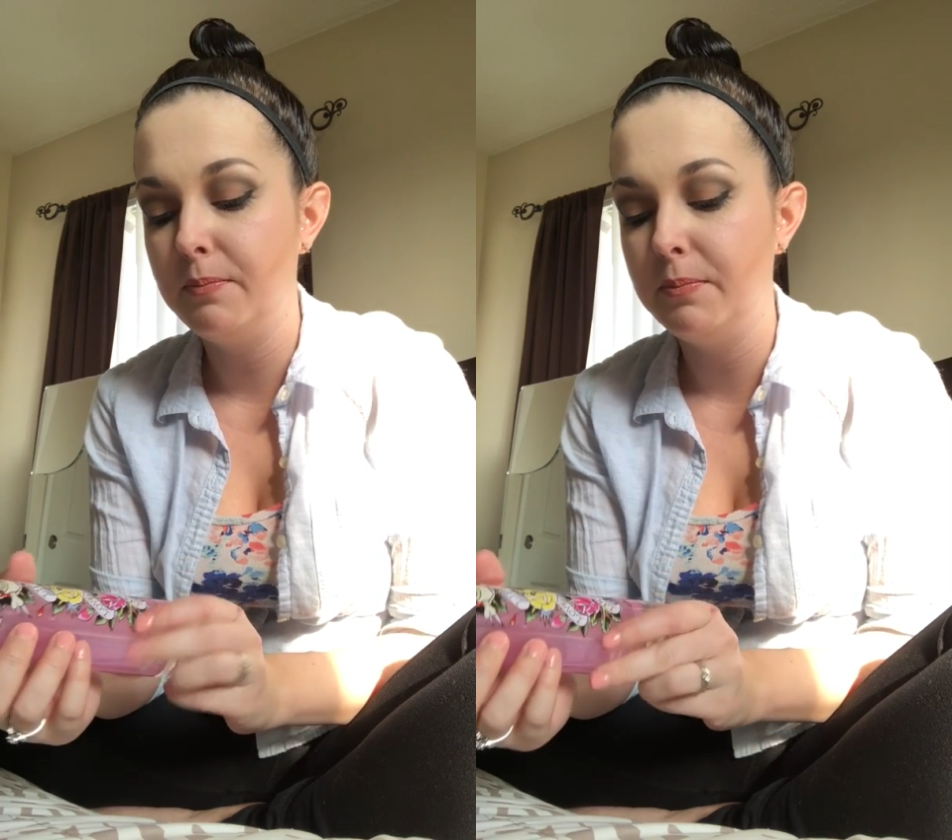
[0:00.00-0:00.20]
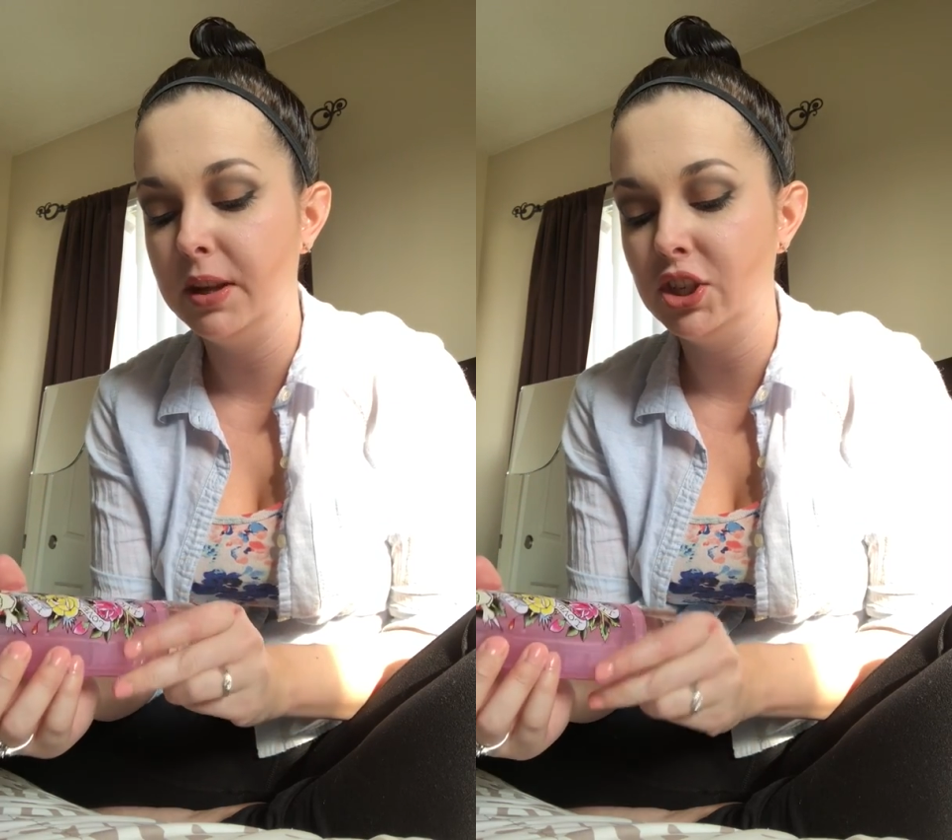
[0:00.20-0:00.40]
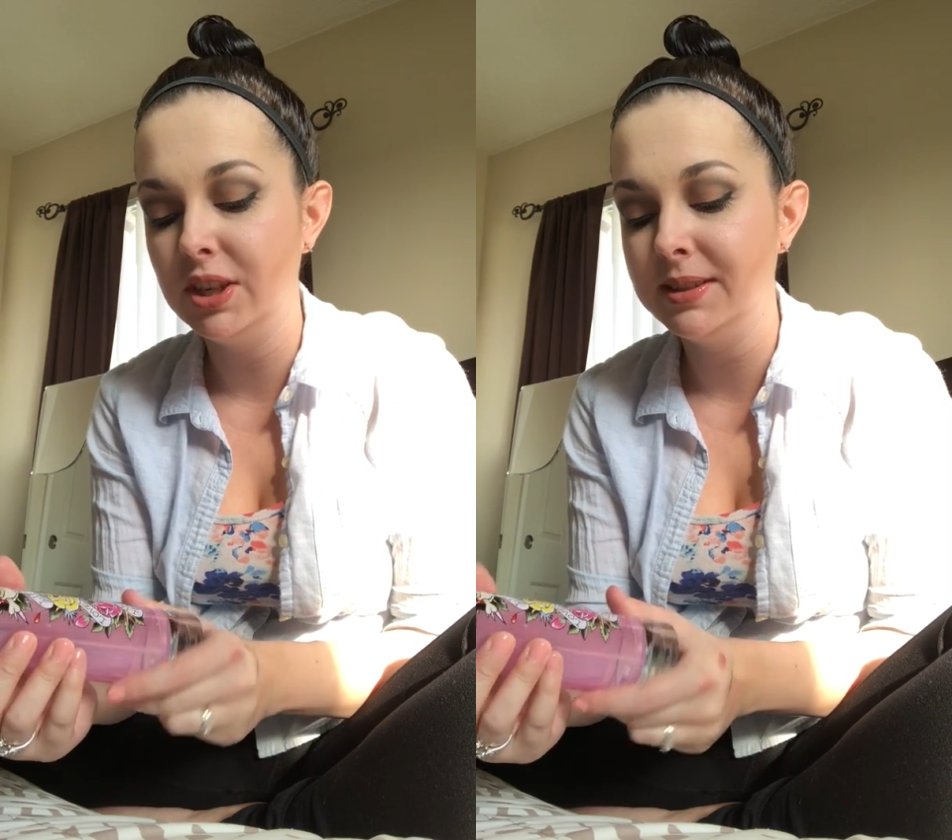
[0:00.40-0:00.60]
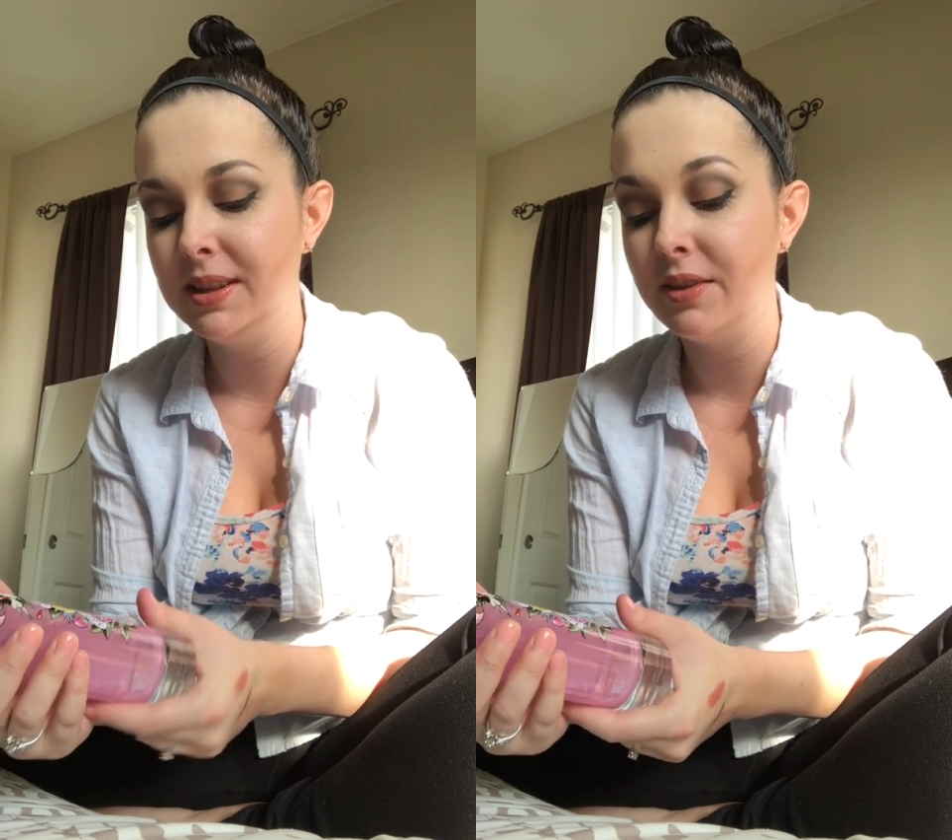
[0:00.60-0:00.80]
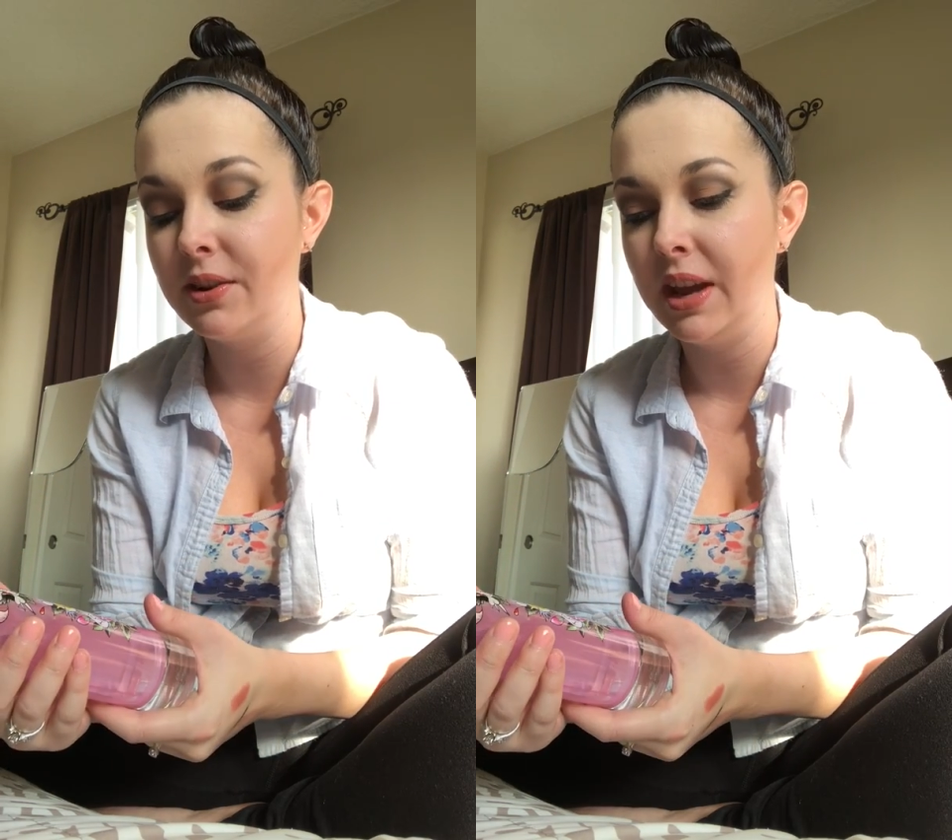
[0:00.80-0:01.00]
But just
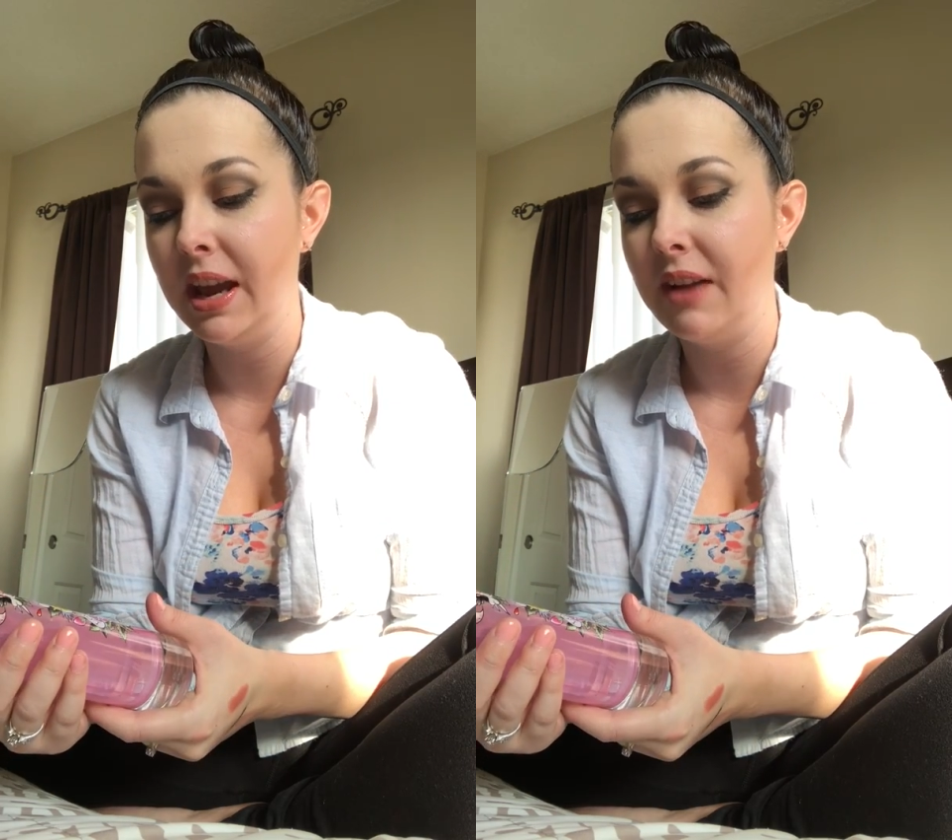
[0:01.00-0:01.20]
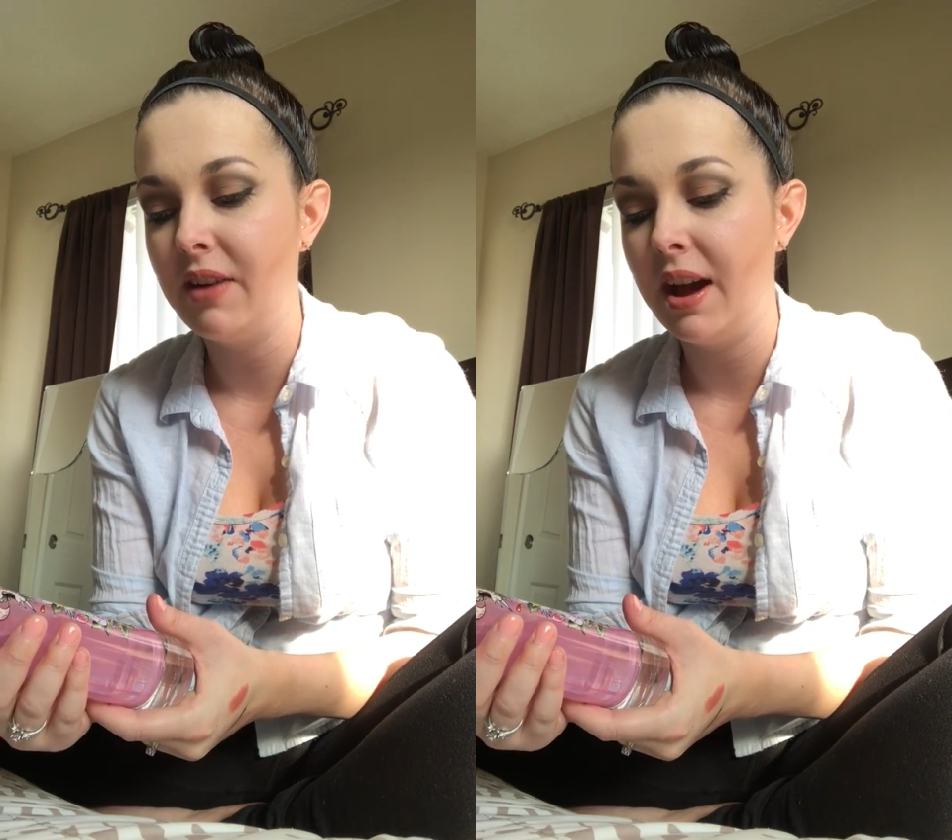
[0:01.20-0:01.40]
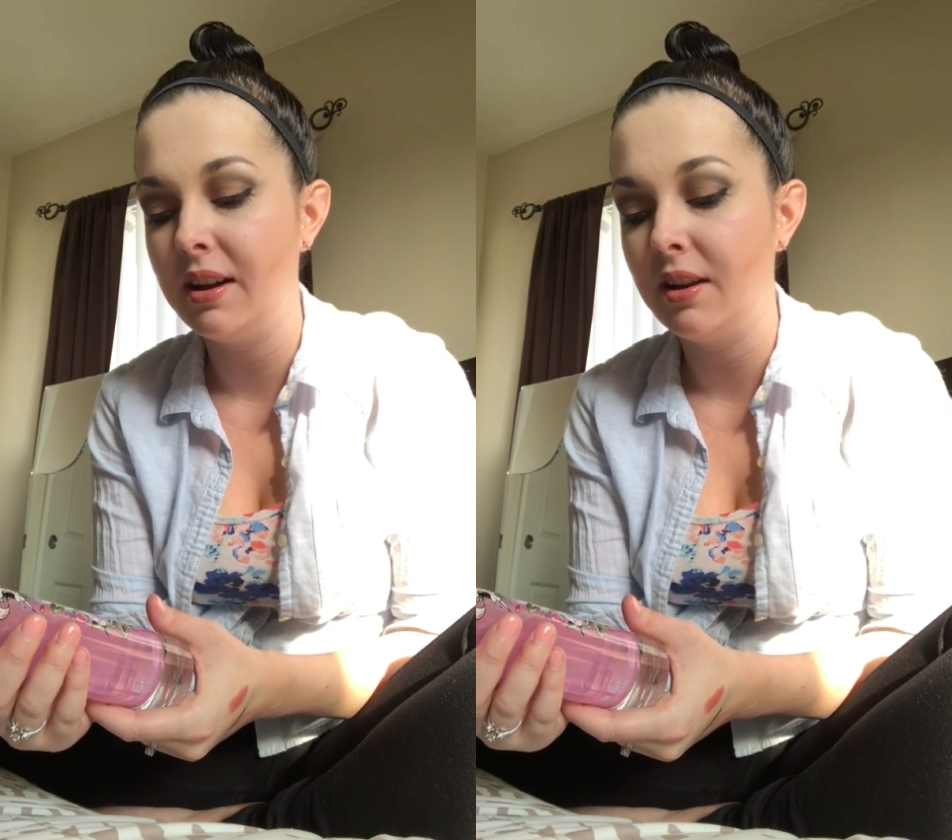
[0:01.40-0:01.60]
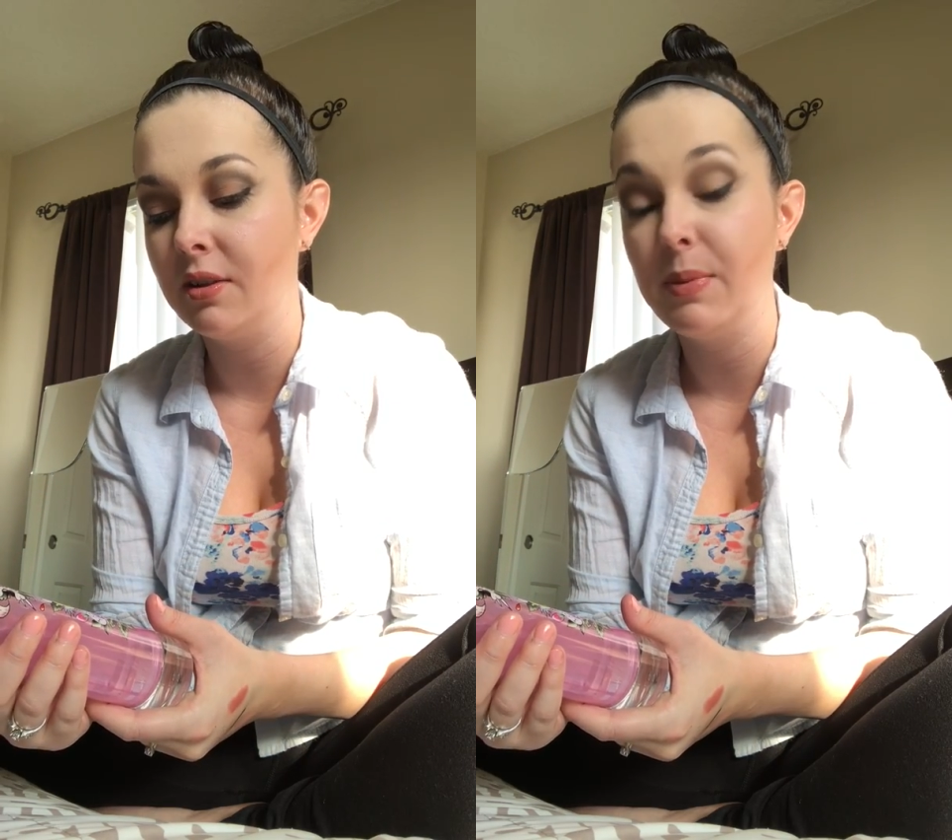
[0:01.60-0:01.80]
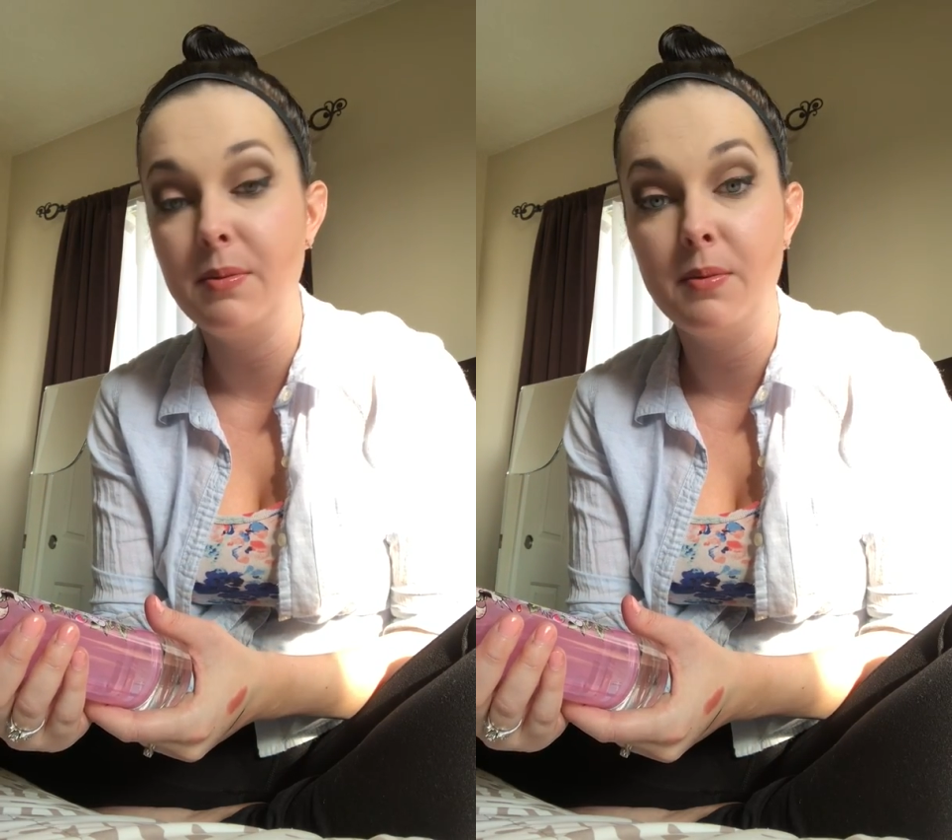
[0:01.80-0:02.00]
the other day, I've had
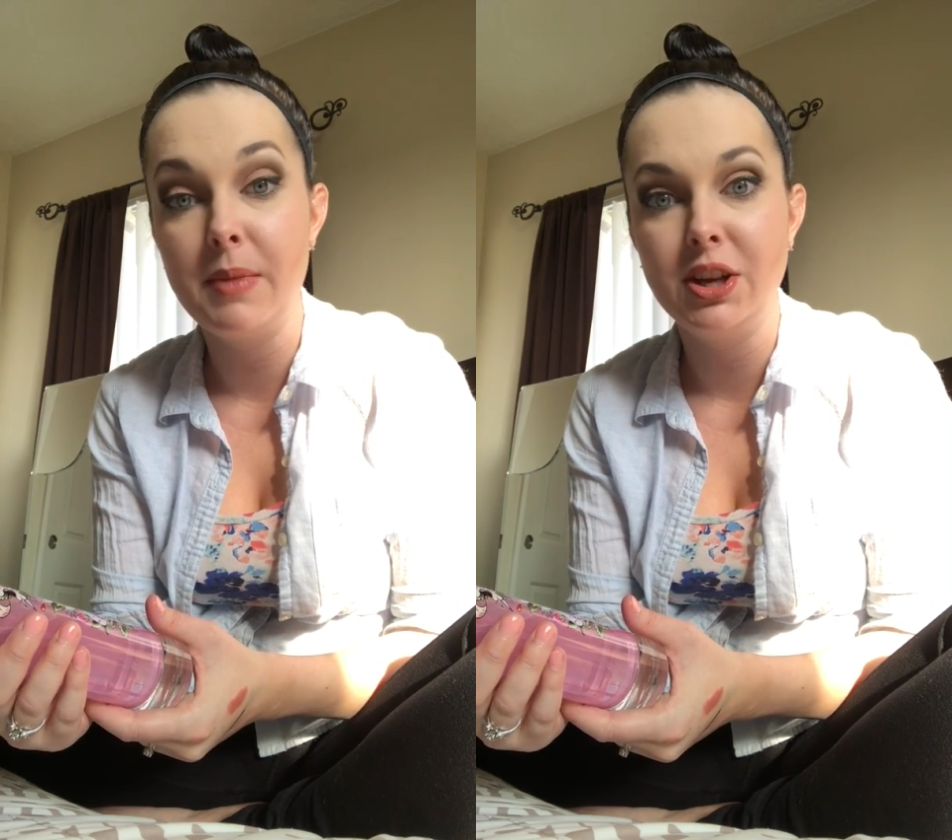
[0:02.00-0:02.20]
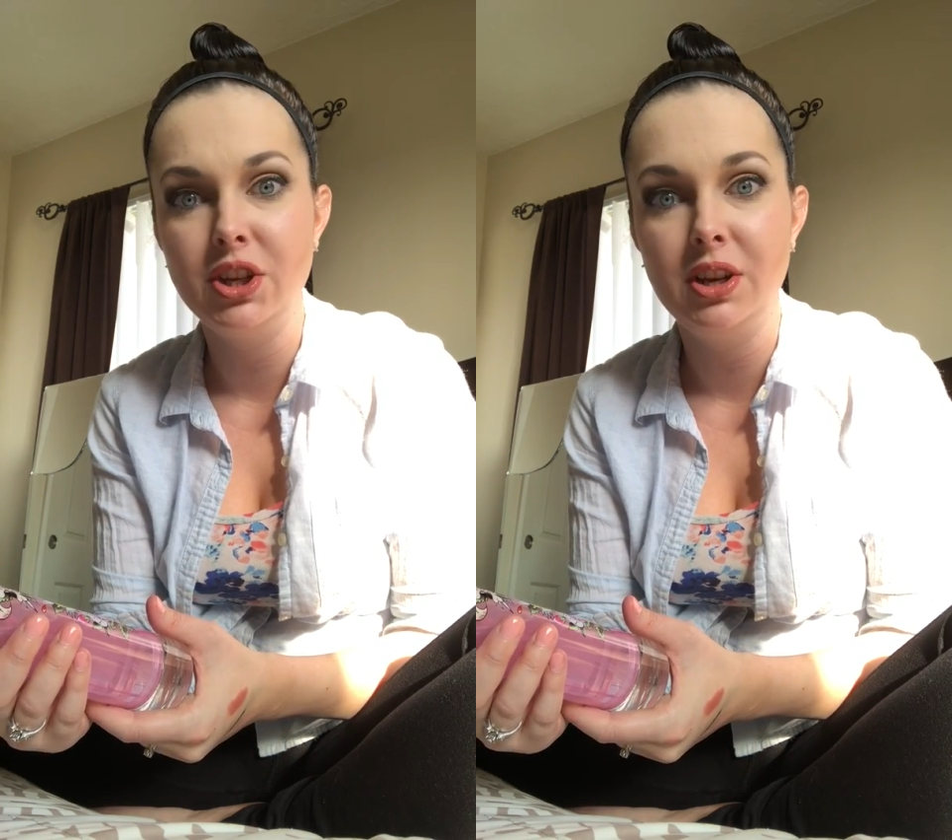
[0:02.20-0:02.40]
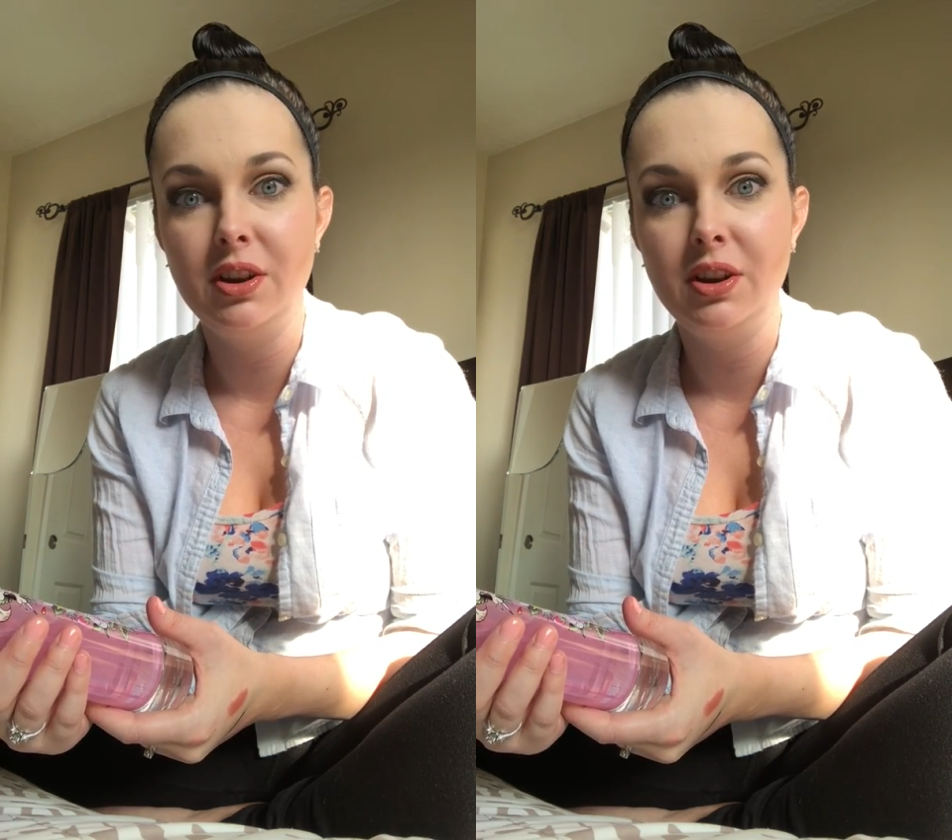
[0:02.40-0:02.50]
other people mention,